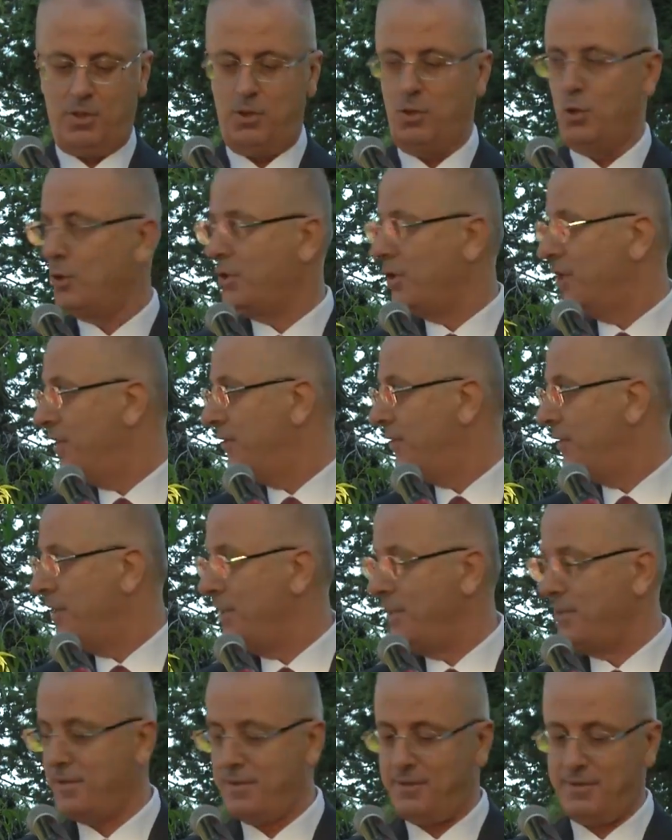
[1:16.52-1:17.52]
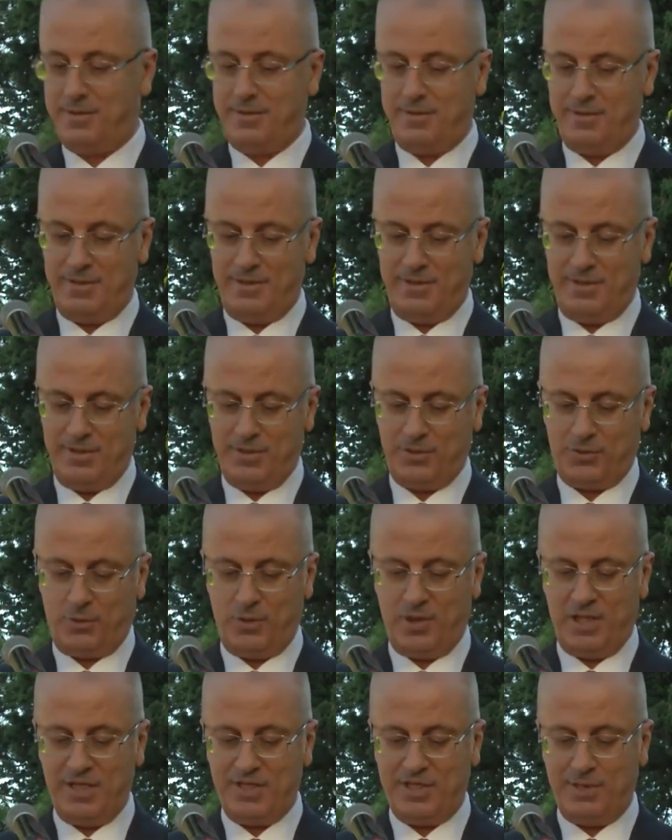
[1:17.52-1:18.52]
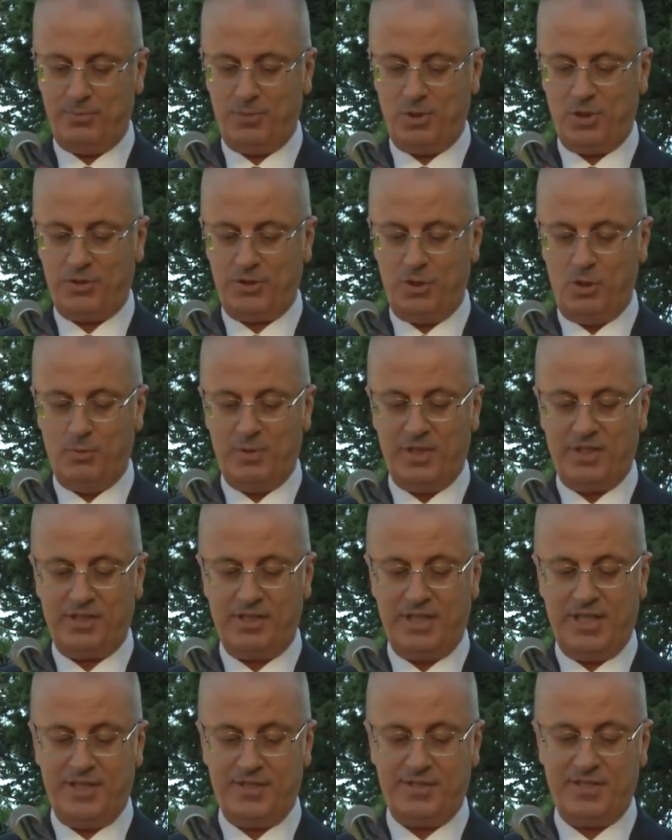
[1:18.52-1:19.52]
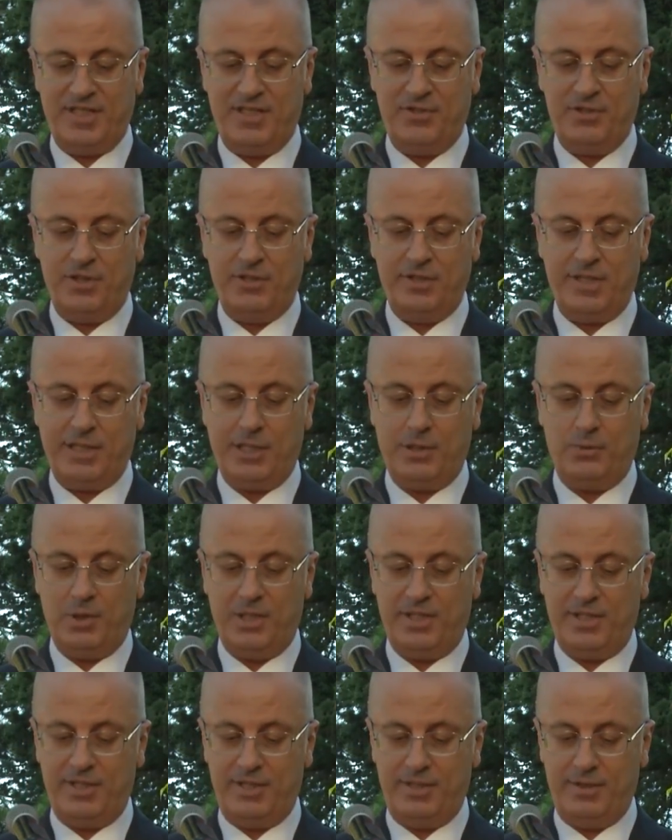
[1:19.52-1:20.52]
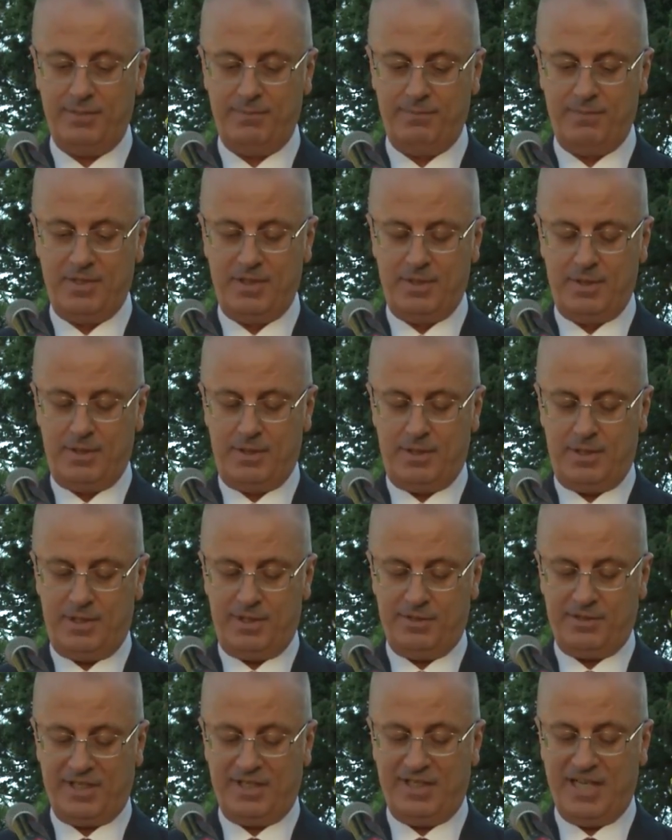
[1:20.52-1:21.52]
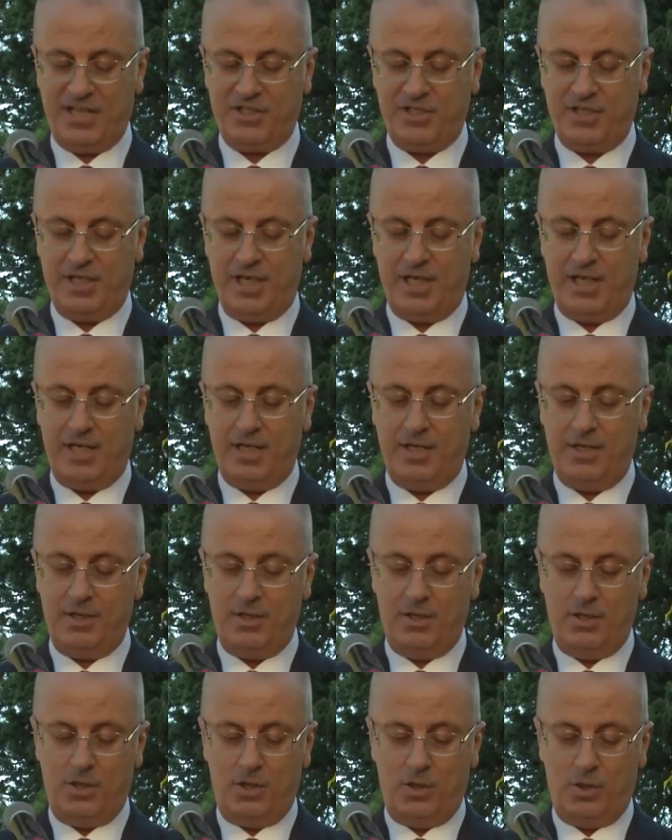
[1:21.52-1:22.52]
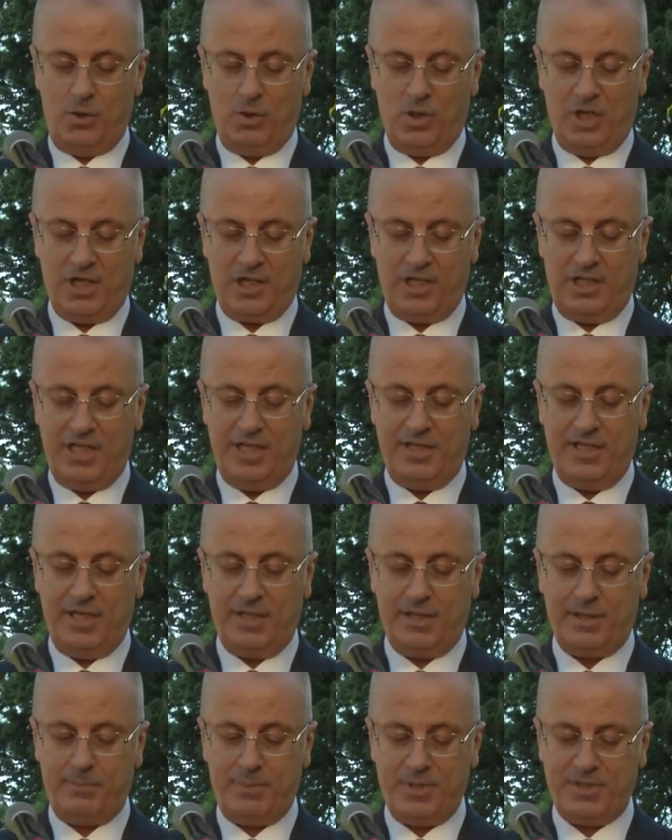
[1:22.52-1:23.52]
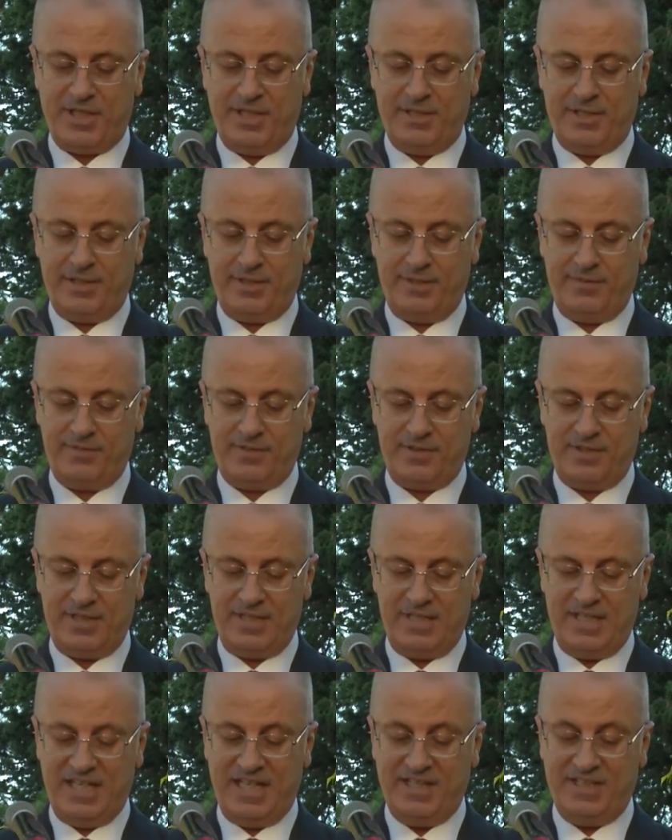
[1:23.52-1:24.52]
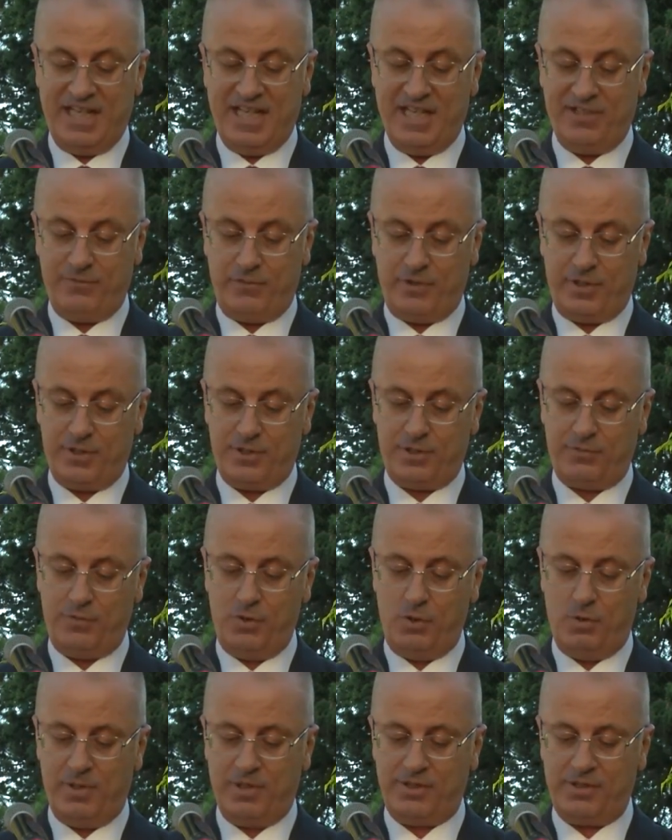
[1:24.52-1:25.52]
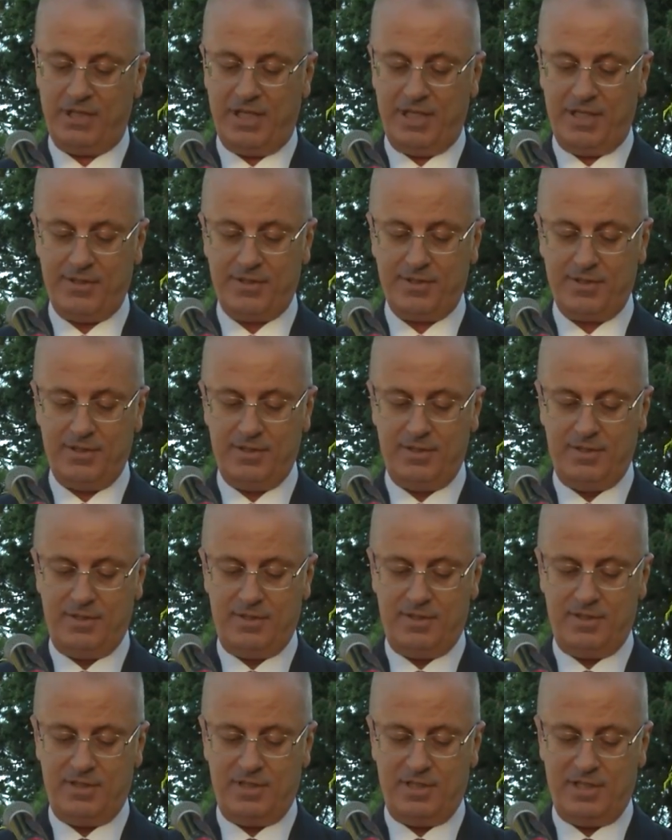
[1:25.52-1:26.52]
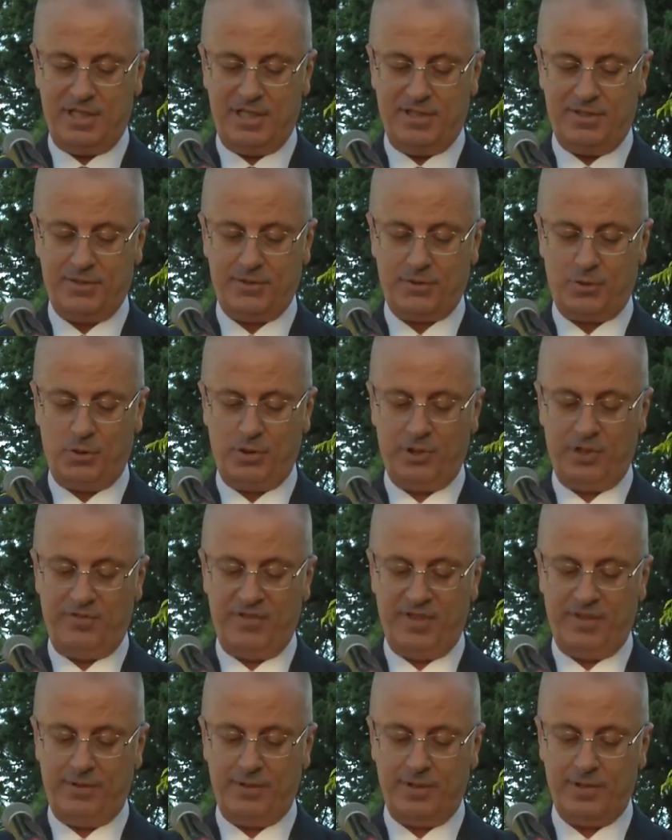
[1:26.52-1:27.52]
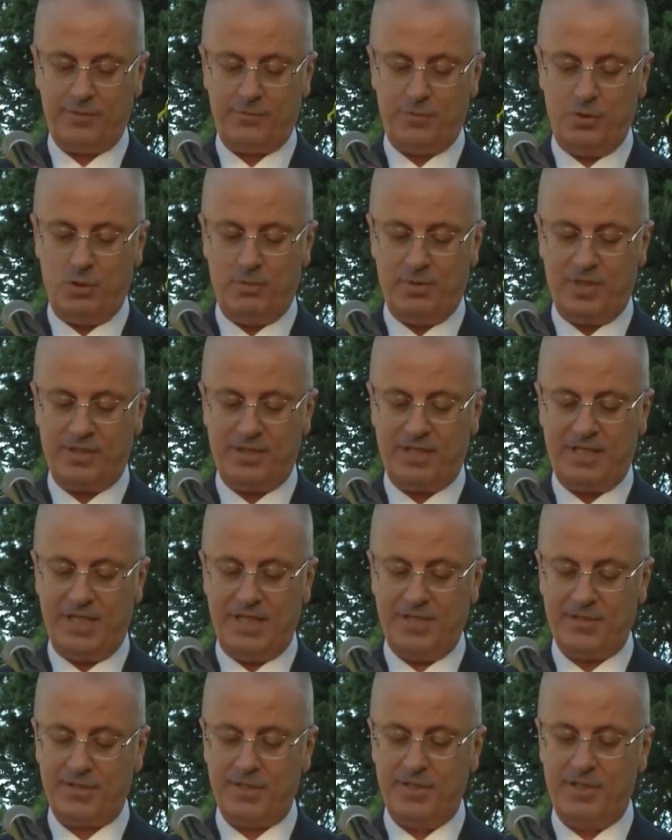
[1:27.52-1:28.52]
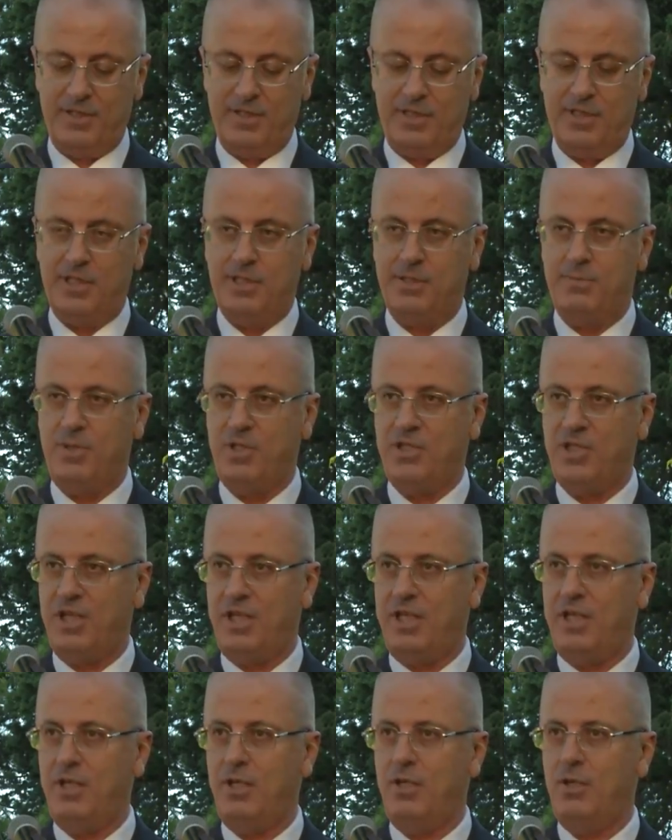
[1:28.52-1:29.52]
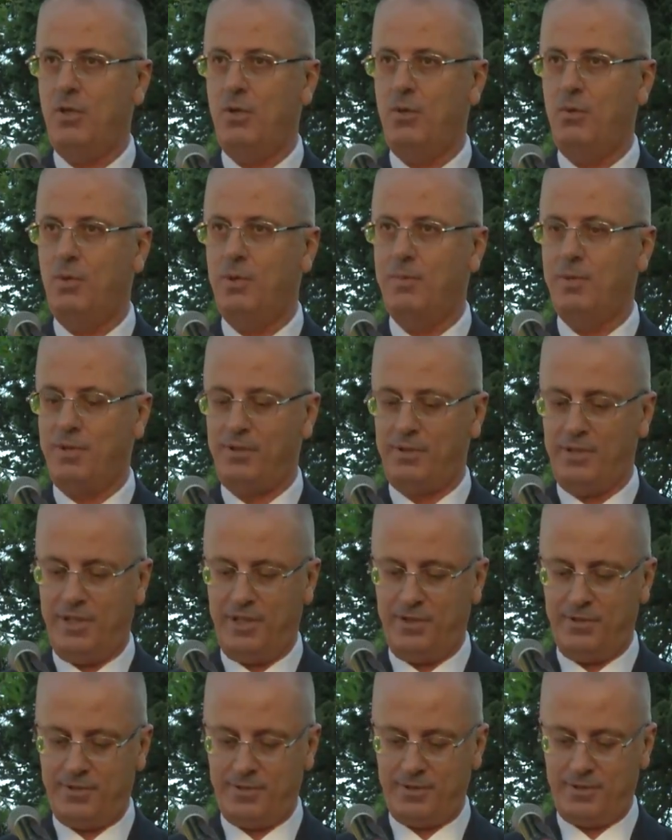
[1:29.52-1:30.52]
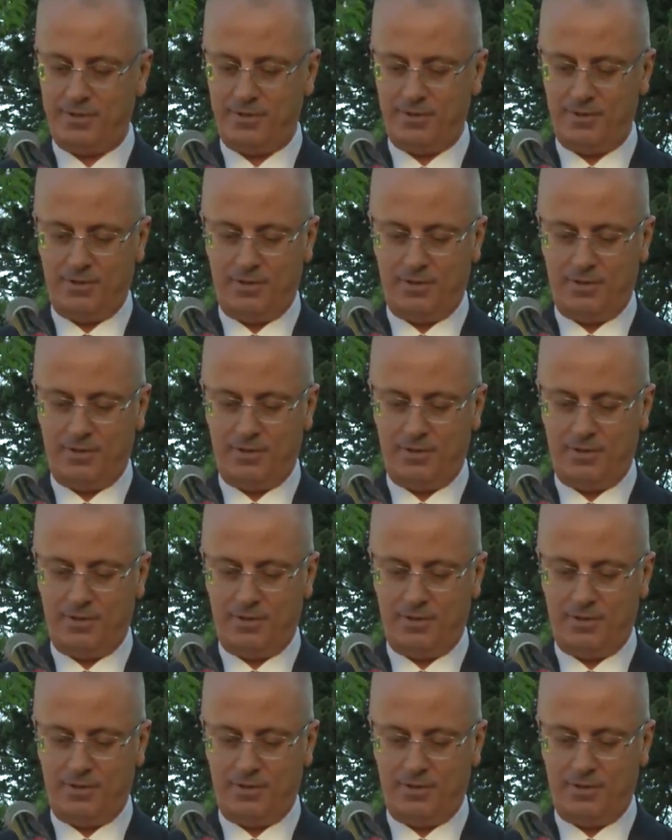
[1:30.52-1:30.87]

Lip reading: Your countries strongly support human rights and gender equality. Internationally, you are leading representatives and advocates of human rights and strong defenders of human rights, especially women's rights.